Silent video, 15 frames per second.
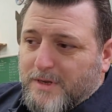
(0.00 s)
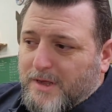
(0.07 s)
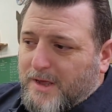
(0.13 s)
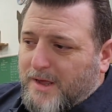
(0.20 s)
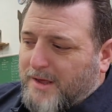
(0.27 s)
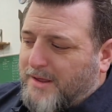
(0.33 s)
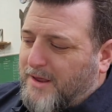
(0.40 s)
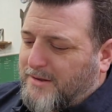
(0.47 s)

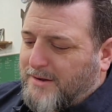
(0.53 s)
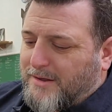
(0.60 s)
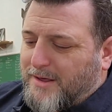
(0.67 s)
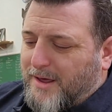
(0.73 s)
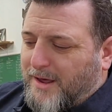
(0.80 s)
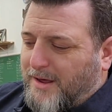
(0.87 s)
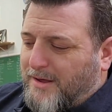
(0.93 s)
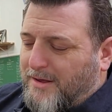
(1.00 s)
I hit the
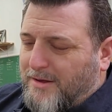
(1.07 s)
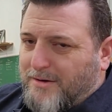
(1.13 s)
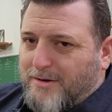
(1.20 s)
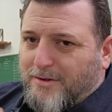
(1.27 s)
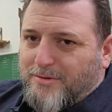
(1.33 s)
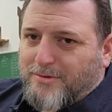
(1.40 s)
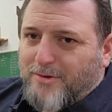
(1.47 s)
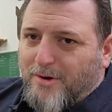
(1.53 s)
key. The
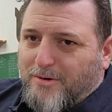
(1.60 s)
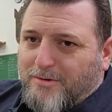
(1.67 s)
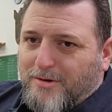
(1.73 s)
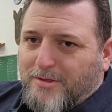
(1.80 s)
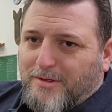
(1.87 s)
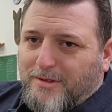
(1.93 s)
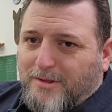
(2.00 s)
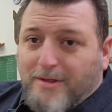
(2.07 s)
starter
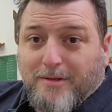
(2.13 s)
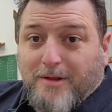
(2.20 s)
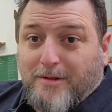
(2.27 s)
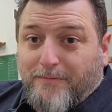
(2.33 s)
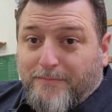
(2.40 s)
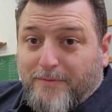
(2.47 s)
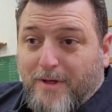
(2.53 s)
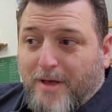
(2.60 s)
doesn't hit the
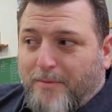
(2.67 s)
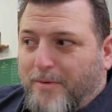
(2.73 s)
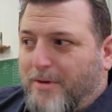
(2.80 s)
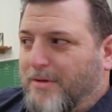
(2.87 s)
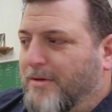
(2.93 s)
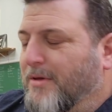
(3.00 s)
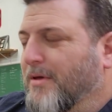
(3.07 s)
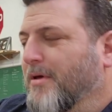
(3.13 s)
flywheel.
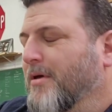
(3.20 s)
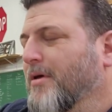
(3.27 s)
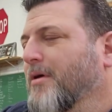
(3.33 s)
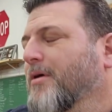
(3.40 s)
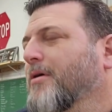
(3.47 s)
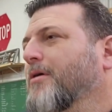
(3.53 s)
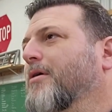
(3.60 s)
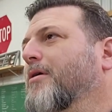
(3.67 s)

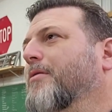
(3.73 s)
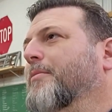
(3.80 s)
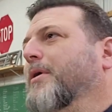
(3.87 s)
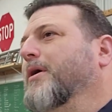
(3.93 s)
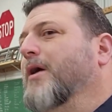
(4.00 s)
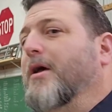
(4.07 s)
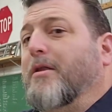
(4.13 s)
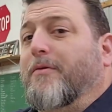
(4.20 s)
Oh my
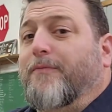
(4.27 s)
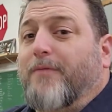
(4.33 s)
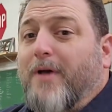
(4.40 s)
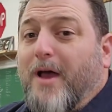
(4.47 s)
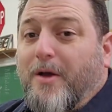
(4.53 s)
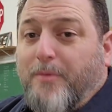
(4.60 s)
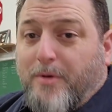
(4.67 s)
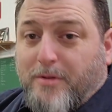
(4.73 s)
God, the
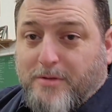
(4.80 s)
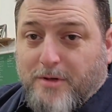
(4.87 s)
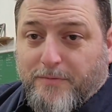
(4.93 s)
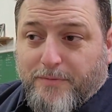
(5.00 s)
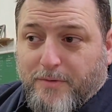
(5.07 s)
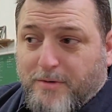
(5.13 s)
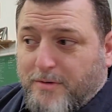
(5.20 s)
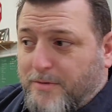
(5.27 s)
flywheel is
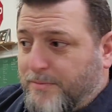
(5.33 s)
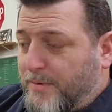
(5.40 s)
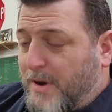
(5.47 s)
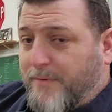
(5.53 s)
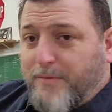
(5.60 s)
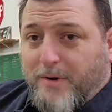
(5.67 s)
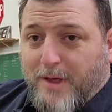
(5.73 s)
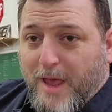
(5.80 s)
different because of
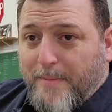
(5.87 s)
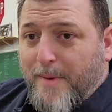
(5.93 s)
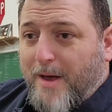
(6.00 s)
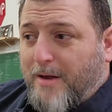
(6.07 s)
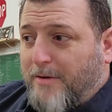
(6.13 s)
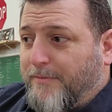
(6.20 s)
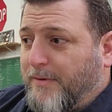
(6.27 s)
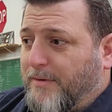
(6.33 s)
whatever it came
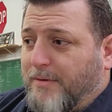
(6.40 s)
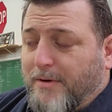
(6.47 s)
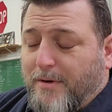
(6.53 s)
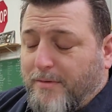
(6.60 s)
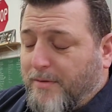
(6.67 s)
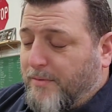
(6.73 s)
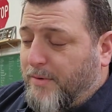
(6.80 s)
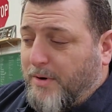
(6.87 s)
out of it. I
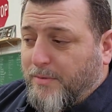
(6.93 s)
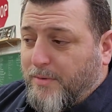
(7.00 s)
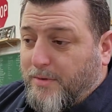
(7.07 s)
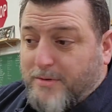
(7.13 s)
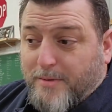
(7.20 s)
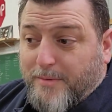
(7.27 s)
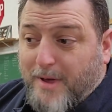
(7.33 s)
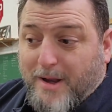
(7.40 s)
don't know what it was.
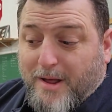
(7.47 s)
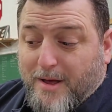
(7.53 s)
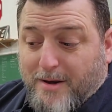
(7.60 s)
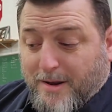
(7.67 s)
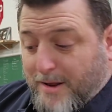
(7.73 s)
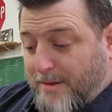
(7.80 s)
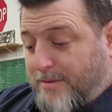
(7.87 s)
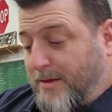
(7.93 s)
Some kind of
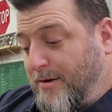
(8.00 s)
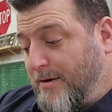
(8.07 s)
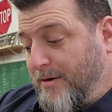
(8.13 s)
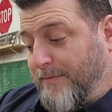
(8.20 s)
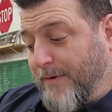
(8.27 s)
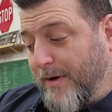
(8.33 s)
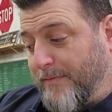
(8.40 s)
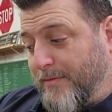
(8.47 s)
Hyundai. It said it on the
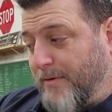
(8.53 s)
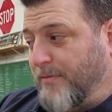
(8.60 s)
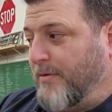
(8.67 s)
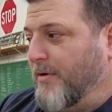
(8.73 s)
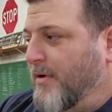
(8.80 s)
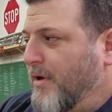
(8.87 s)
valve cover.